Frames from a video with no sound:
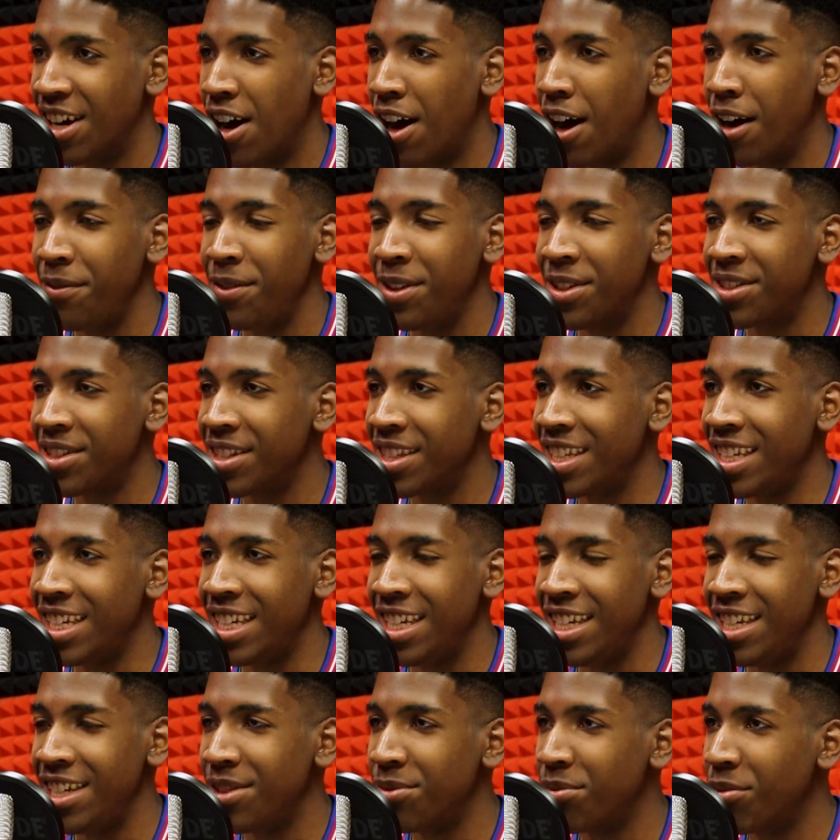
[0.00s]
Obviously,
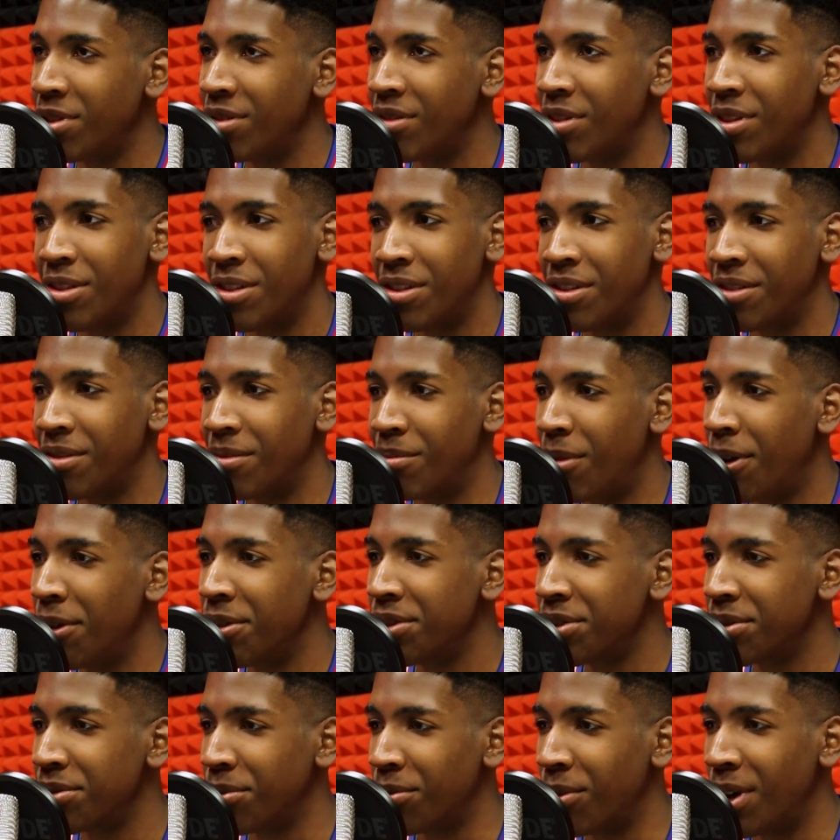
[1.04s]
he's one of the
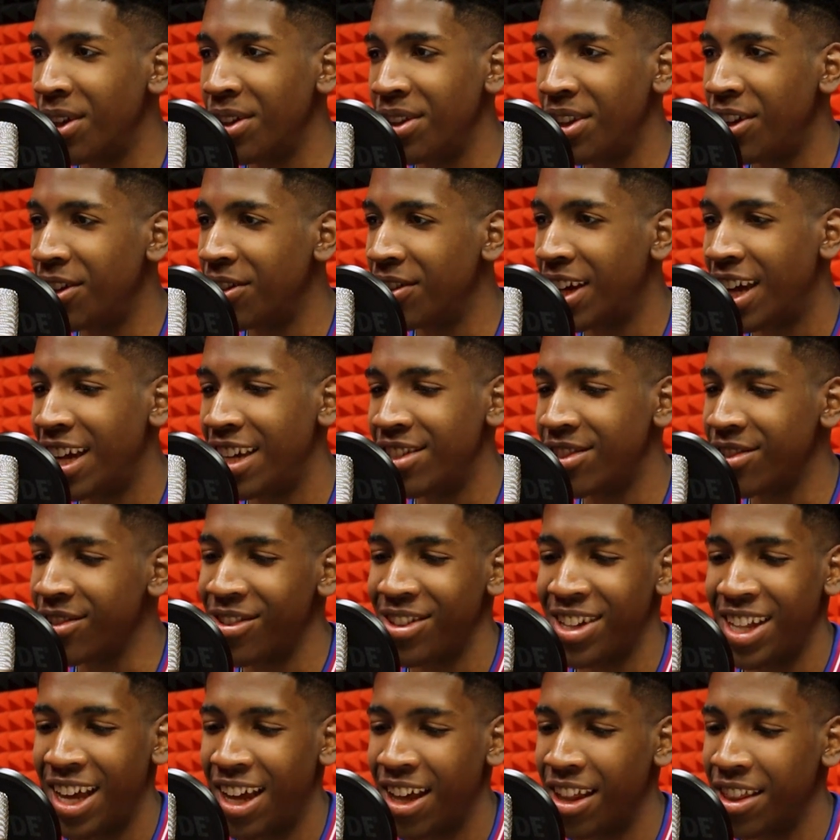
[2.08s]
most well-known high
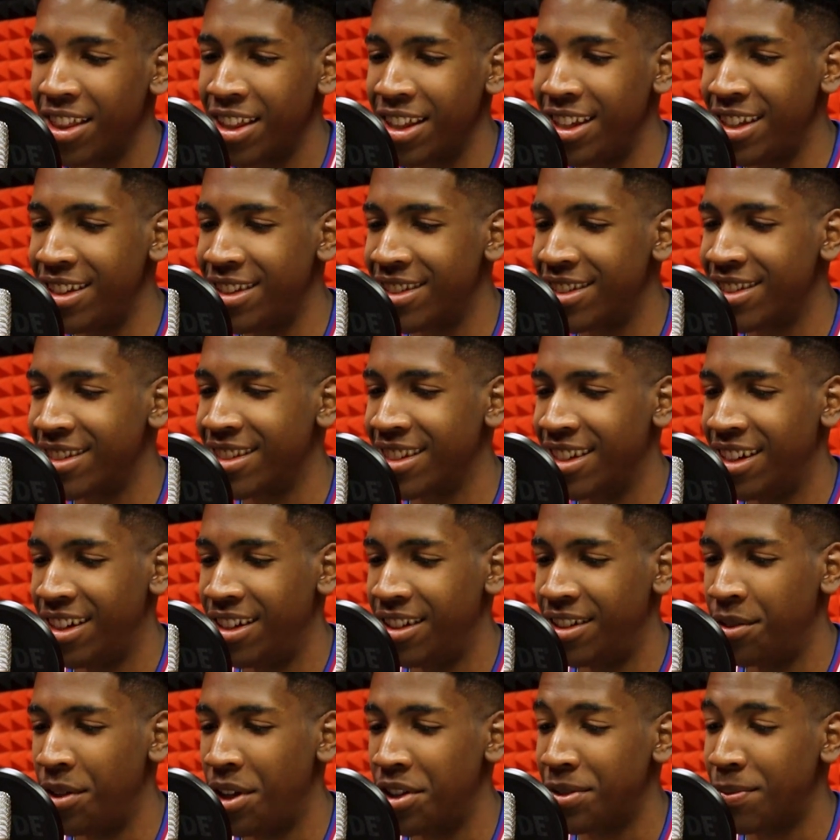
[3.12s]
school athletes,
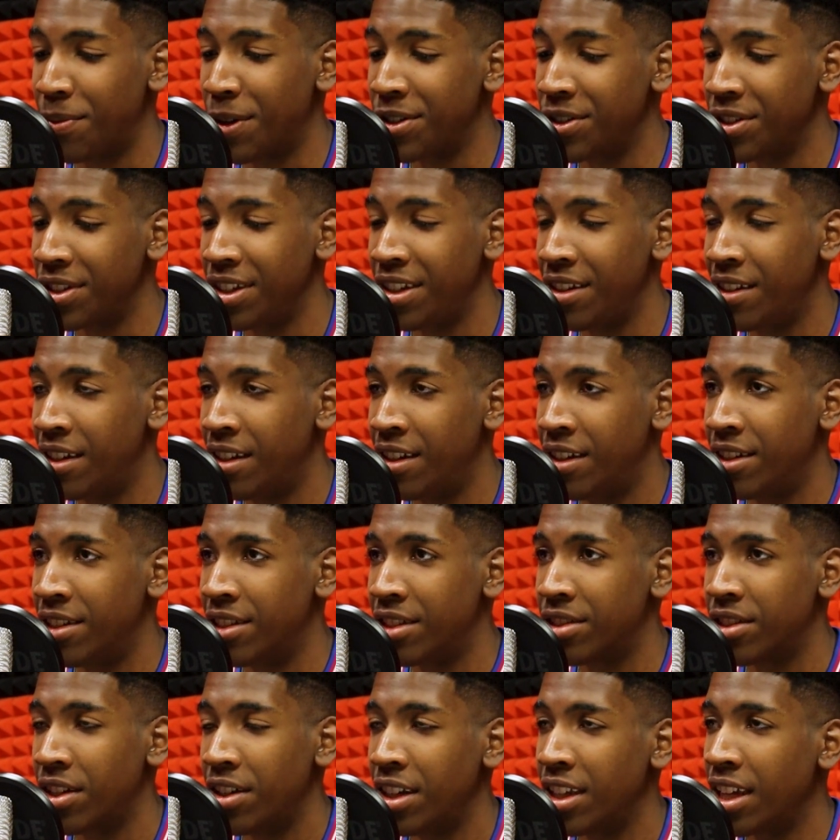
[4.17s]
especially
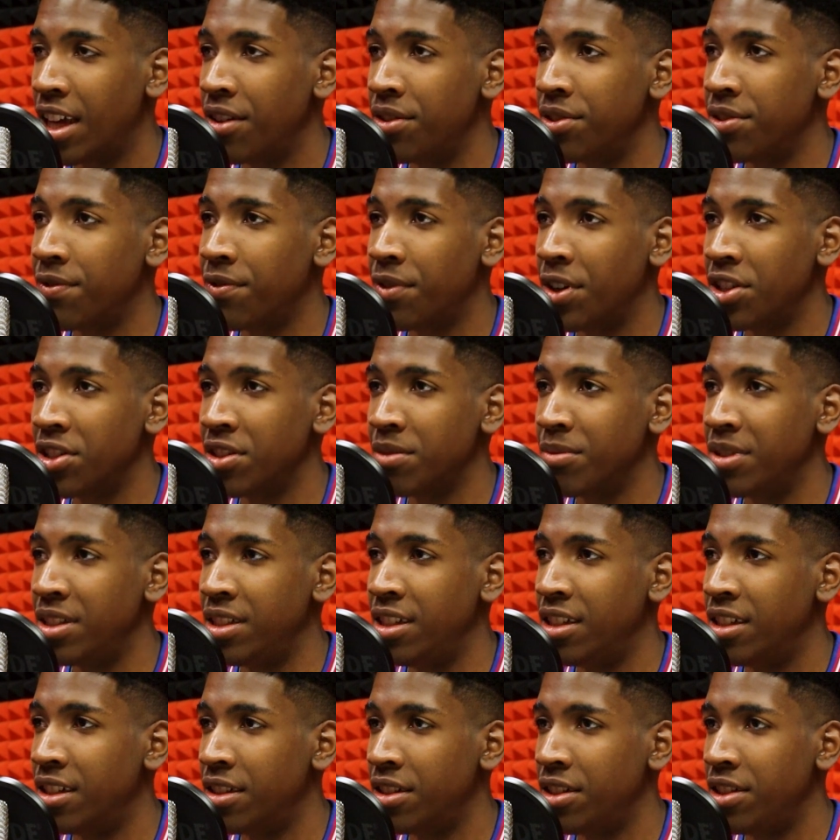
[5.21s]
starting out his freshman
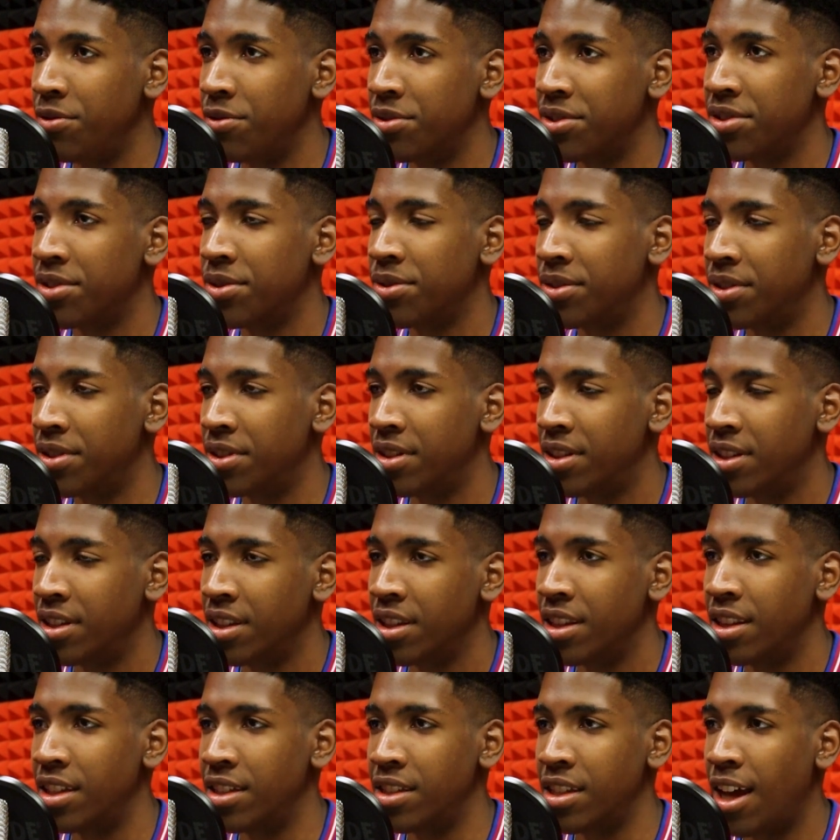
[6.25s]
year. He was toward
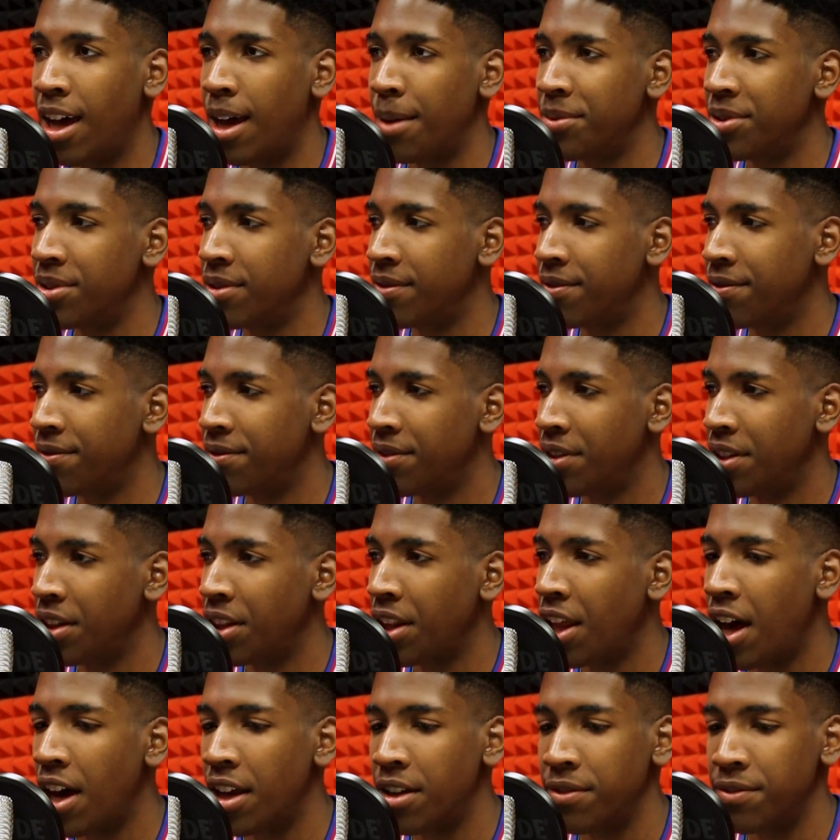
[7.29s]
the tops of a
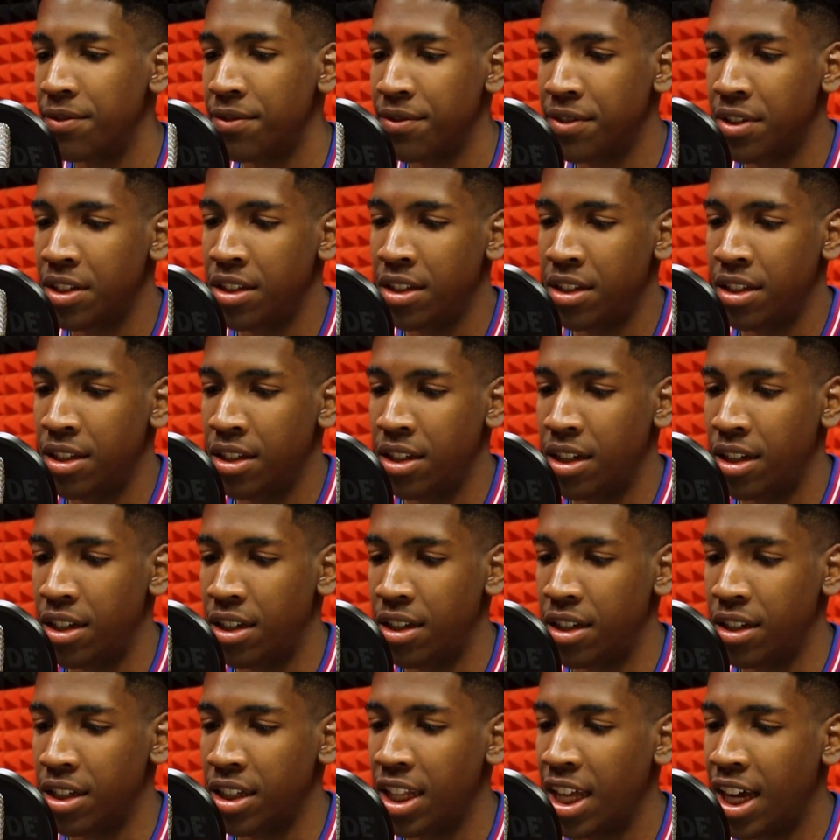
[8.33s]
lot of
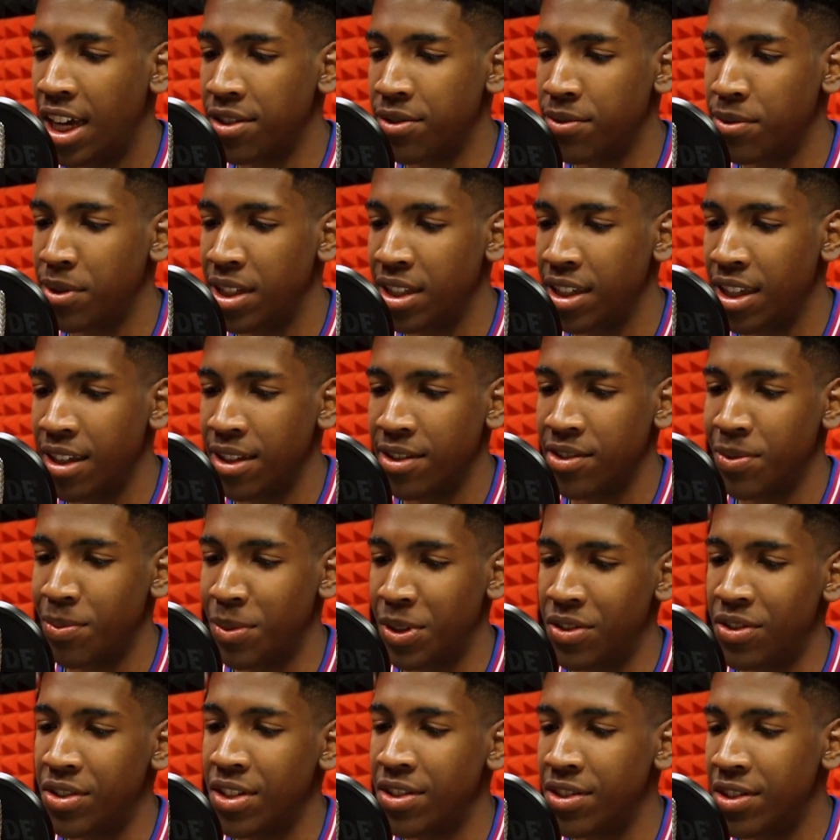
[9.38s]
class rankings,
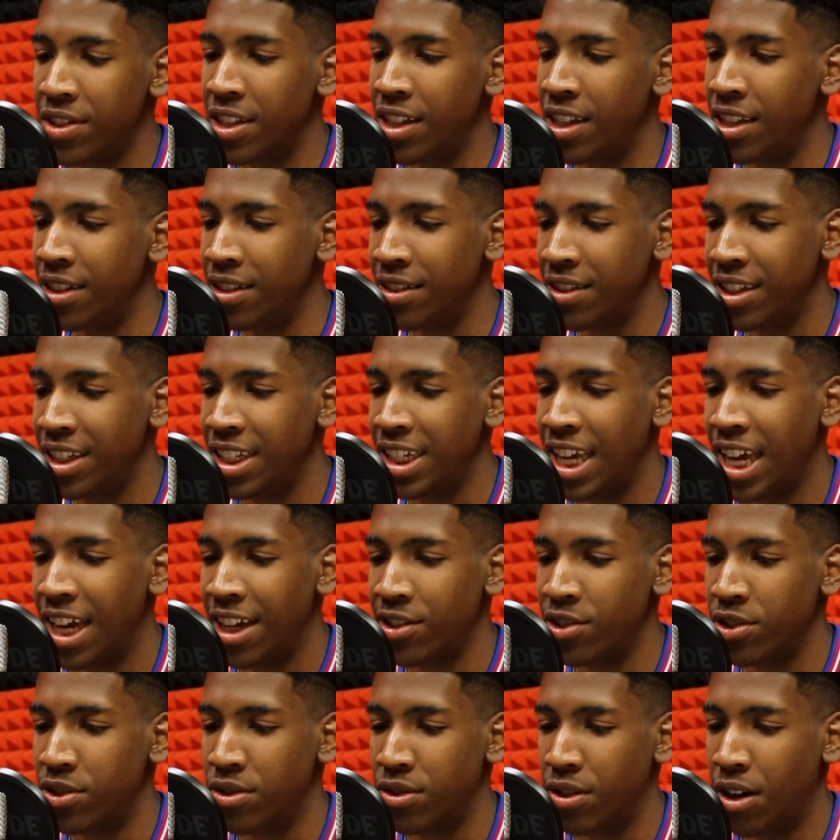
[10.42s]
but since then he
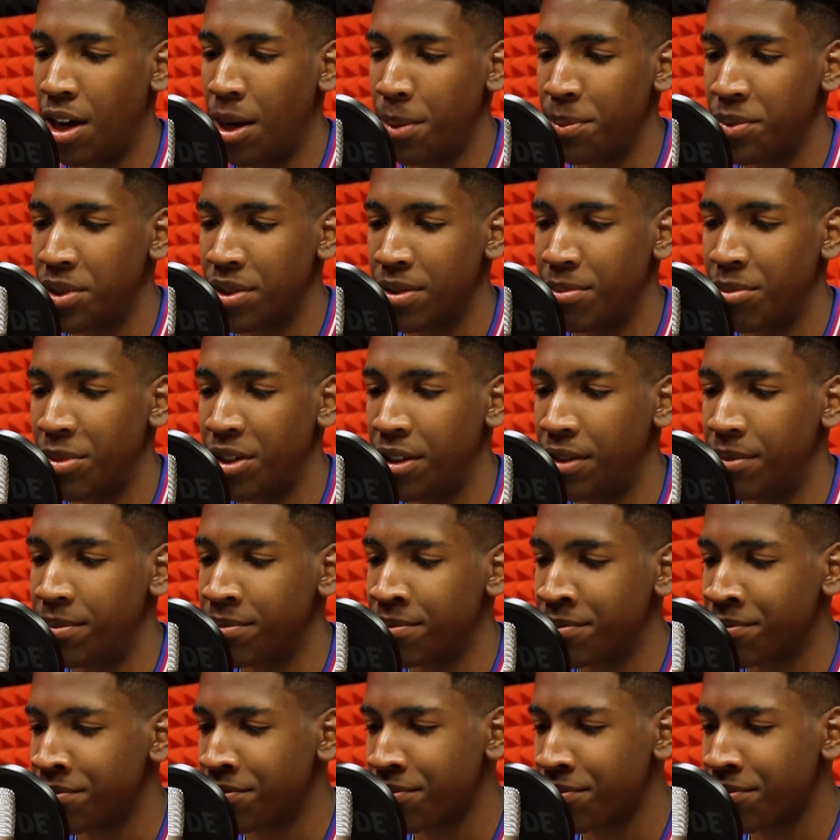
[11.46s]
has dropped. But